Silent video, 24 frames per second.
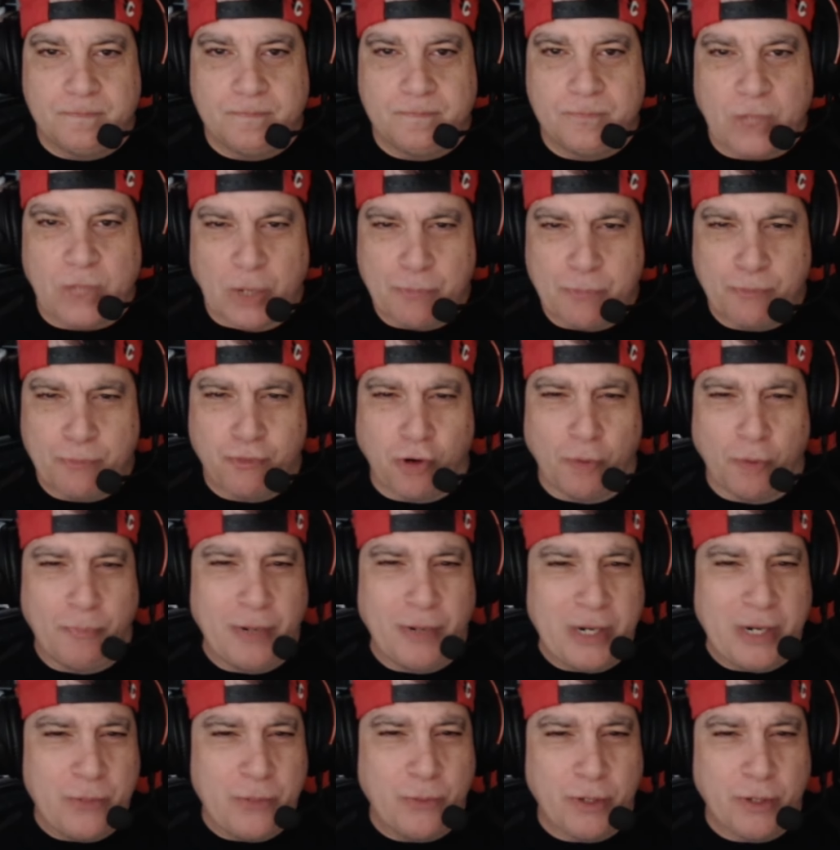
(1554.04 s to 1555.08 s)
I
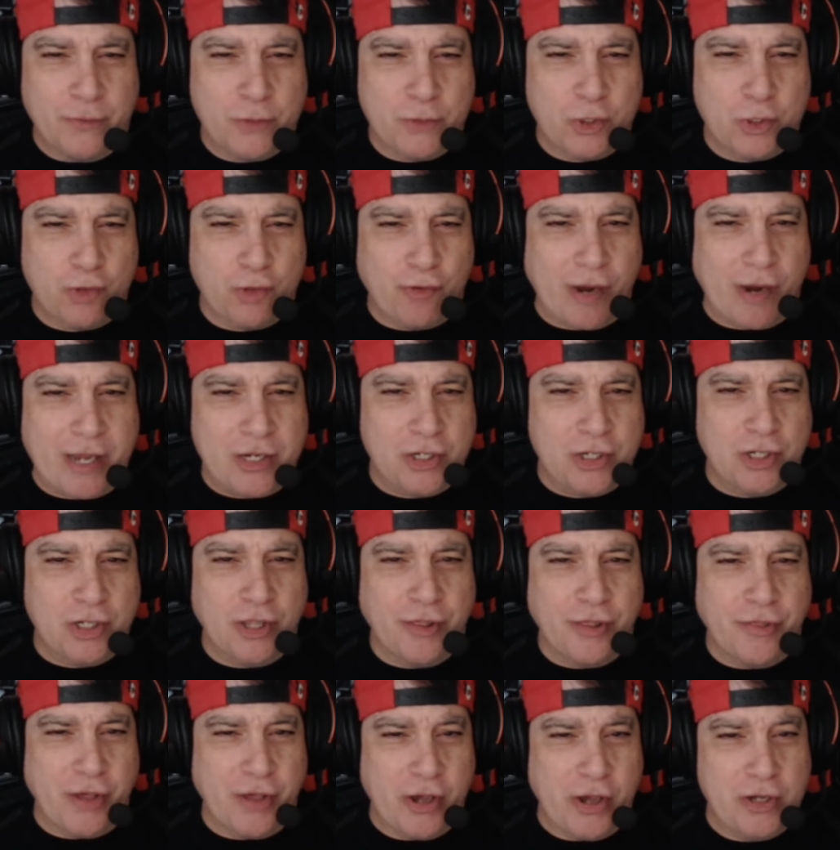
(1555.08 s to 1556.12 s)
probably would have stretched to
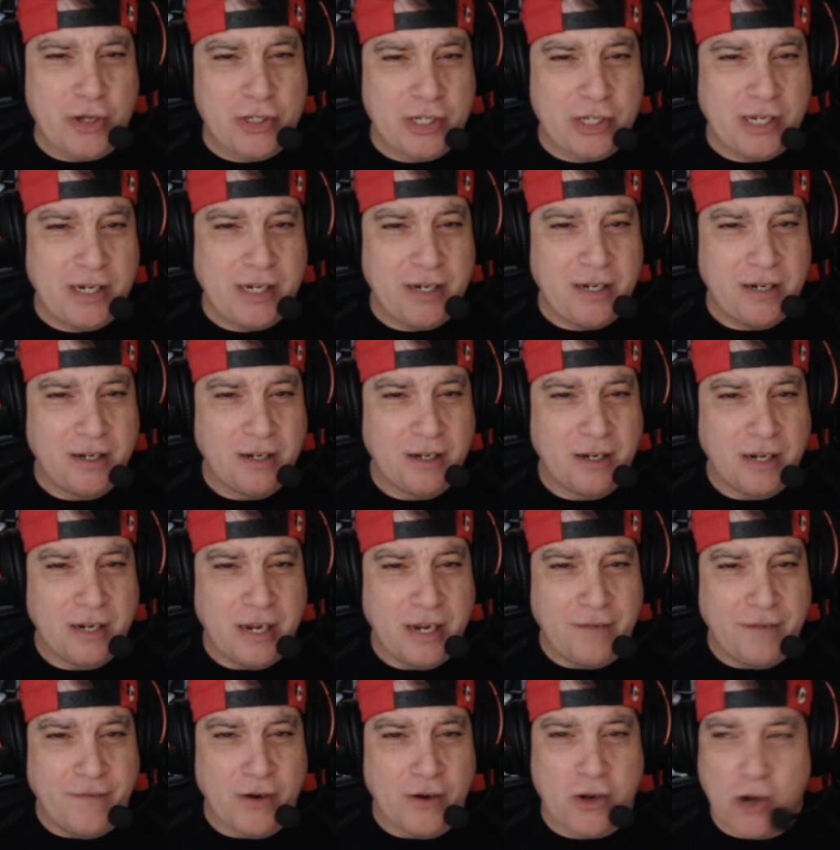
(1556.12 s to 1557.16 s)
30
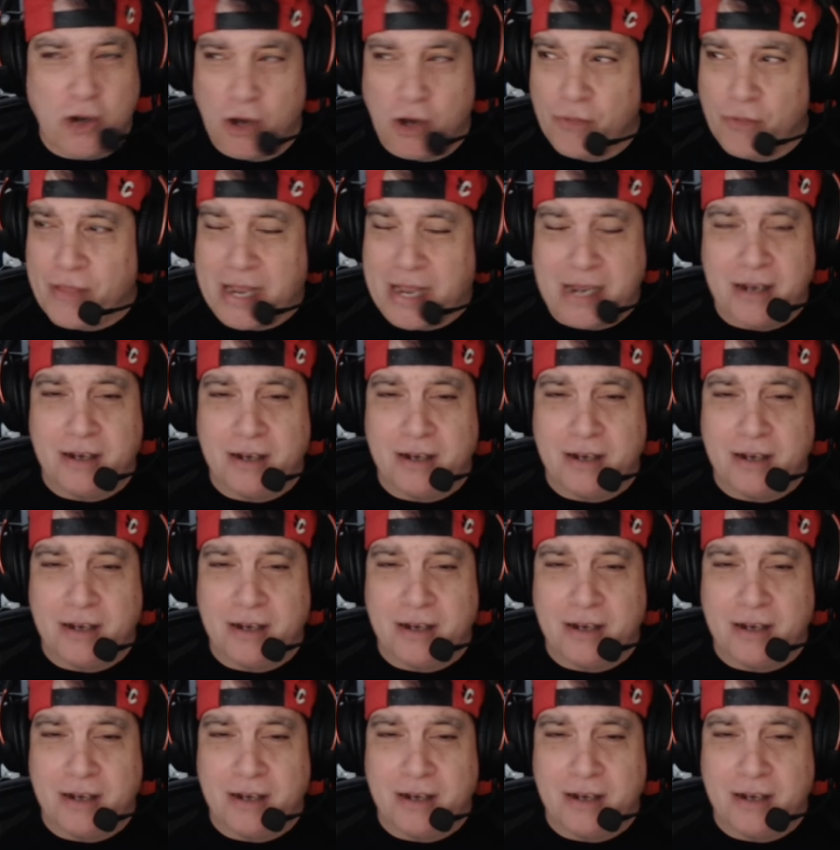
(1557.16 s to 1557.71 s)
if I got that,